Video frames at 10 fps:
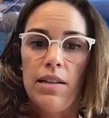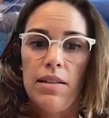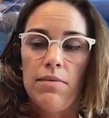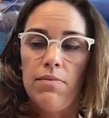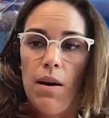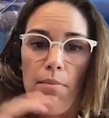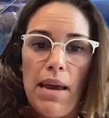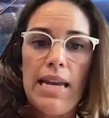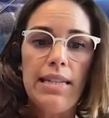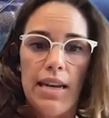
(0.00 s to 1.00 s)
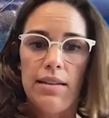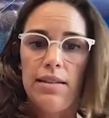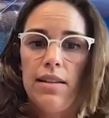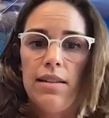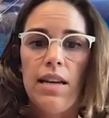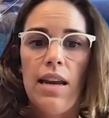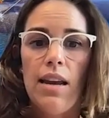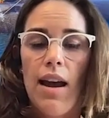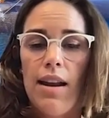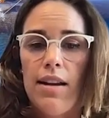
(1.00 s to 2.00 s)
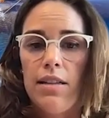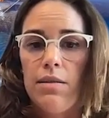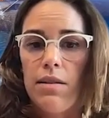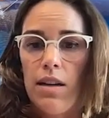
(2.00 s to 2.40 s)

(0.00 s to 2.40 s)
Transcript: it's amazing to see and it's,